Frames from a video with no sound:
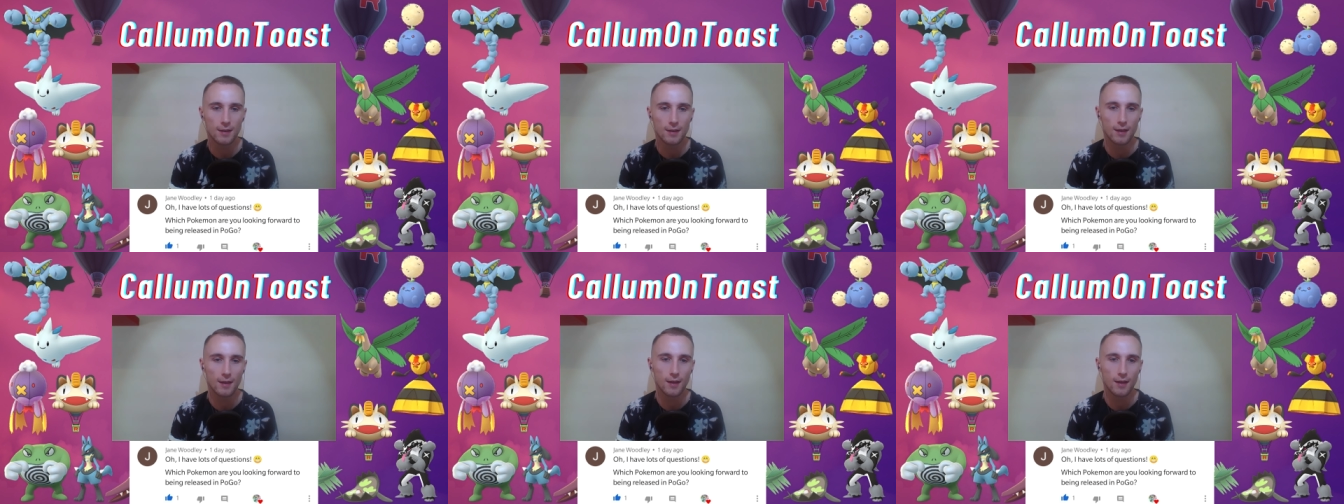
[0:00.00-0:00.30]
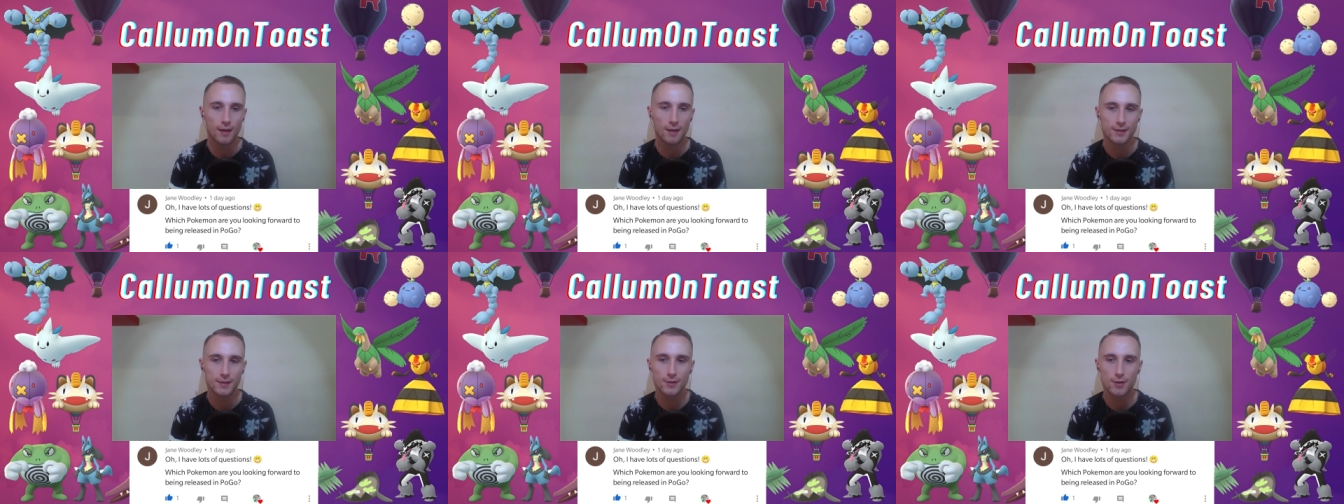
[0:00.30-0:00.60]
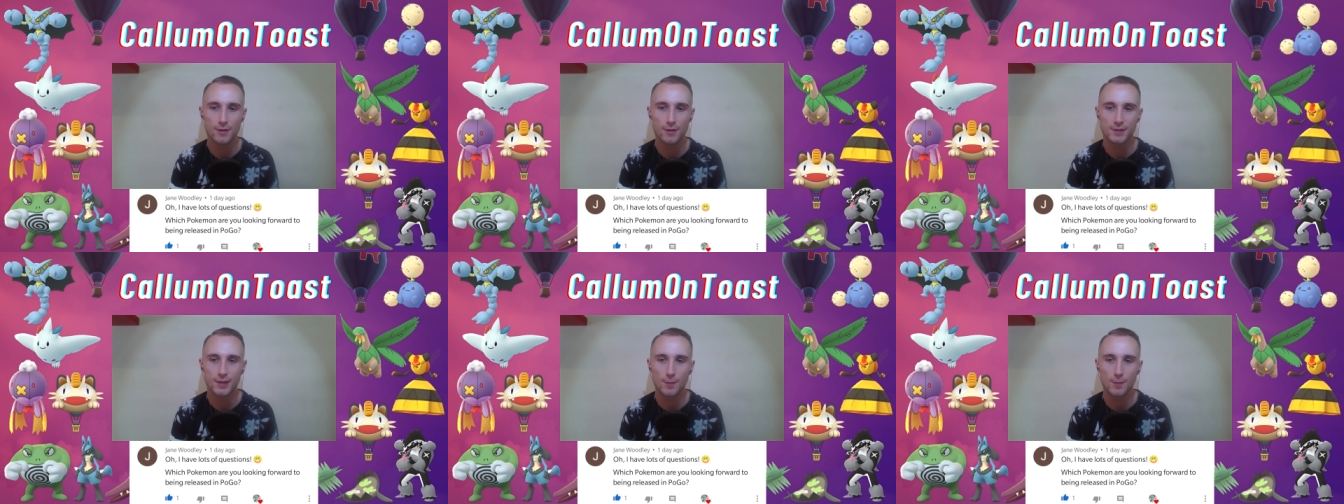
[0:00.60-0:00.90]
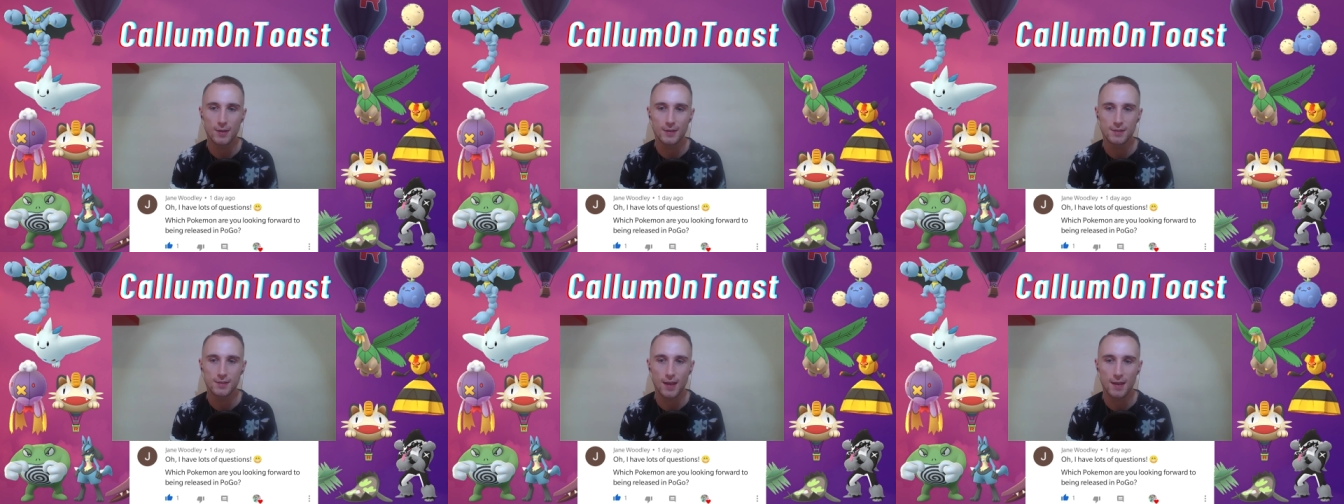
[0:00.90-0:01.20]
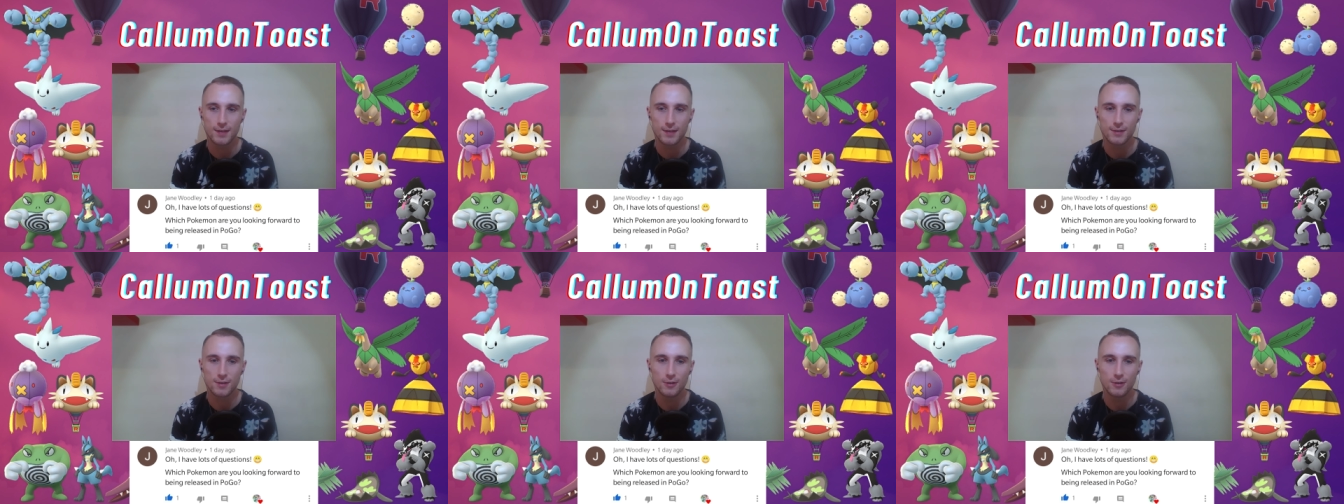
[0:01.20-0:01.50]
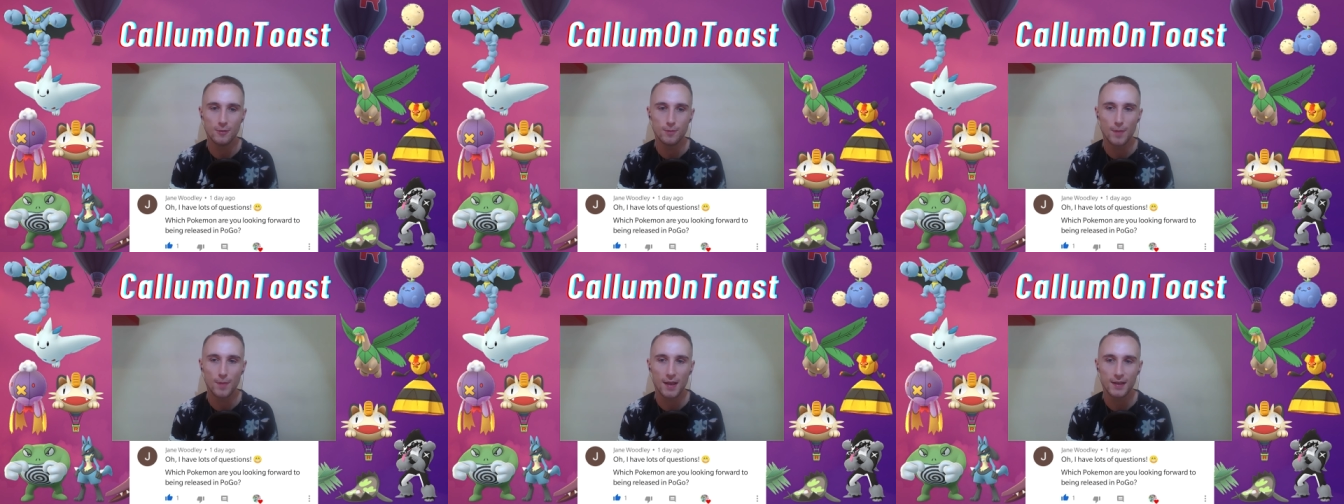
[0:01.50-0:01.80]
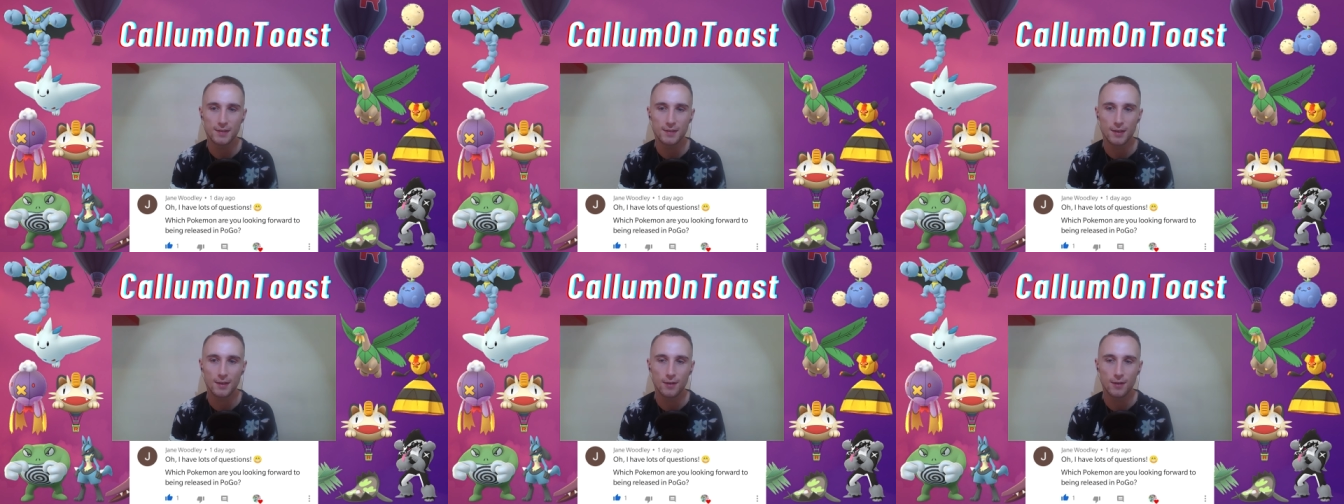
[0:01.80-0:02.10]
It's got similar stats to
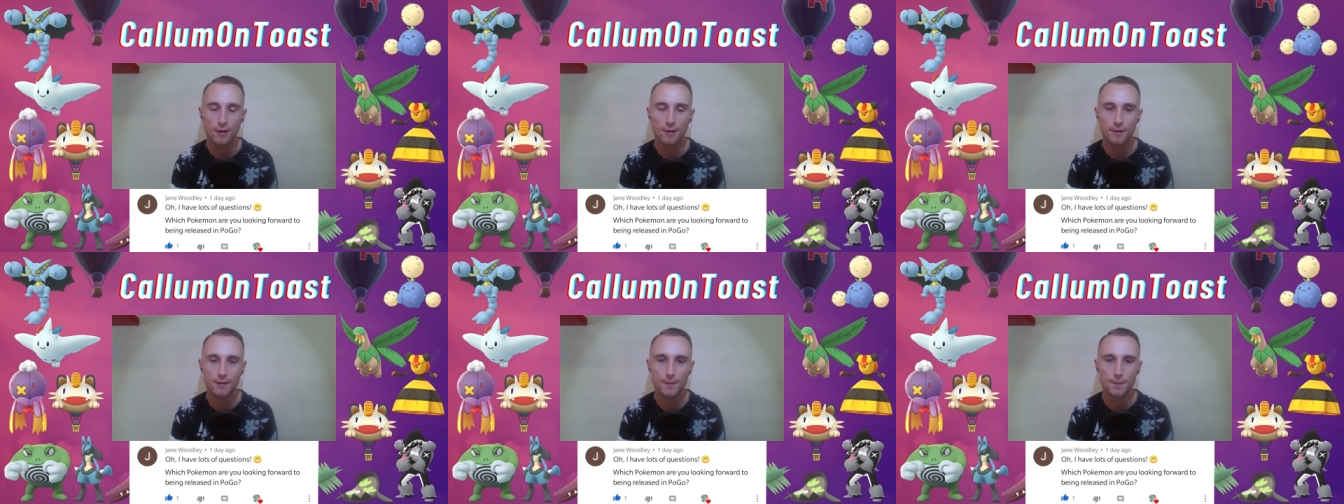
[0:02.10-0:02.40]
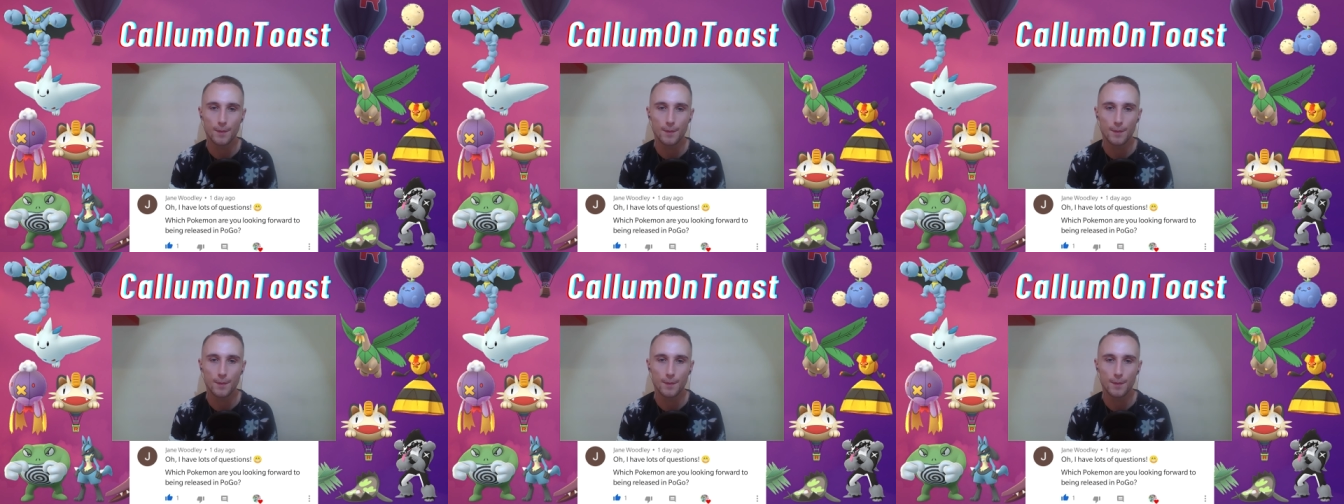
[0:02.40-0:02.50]
Bastiodon,